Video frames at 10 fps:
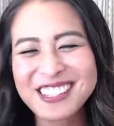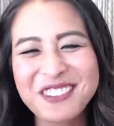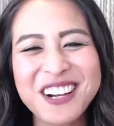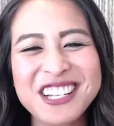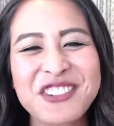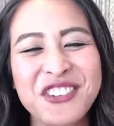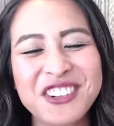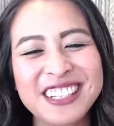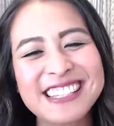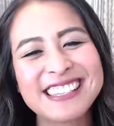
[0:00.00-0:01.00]
so much for
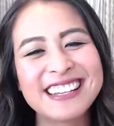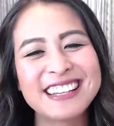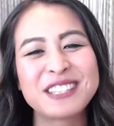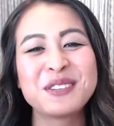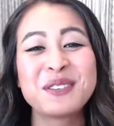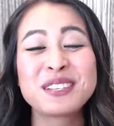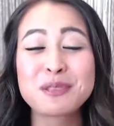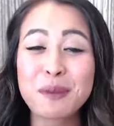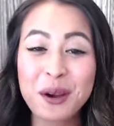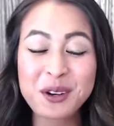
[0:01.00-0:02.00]
listening to The
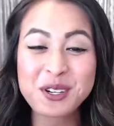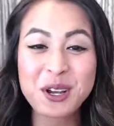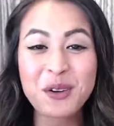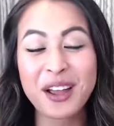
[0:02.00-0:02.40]
Spark Show,